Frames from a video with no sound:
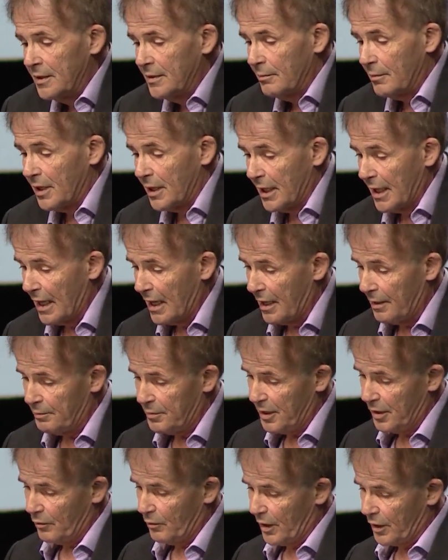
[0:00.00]
Malala
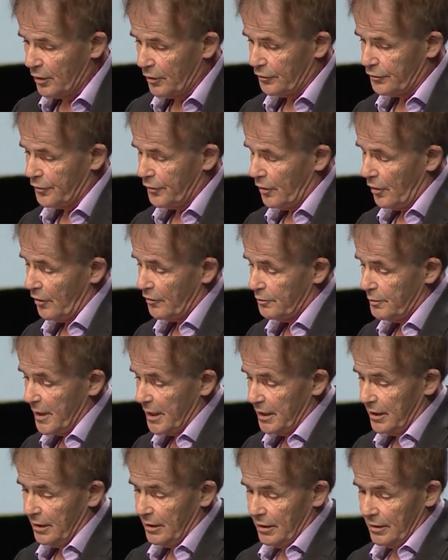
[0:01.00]
being one of
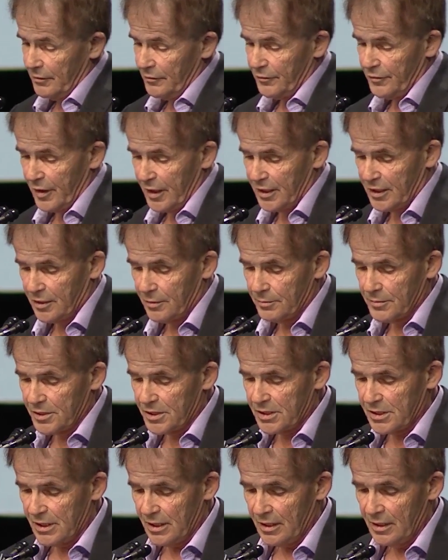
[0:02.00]
many
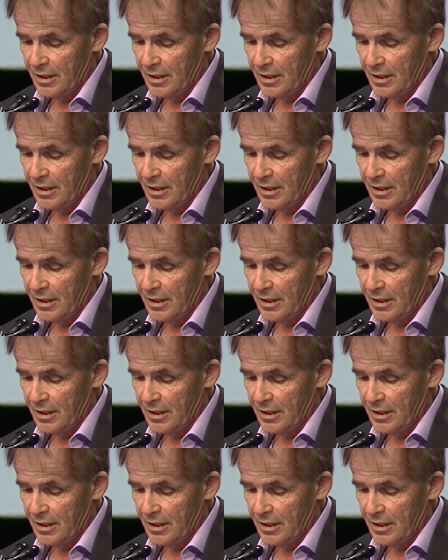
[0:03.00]
victims.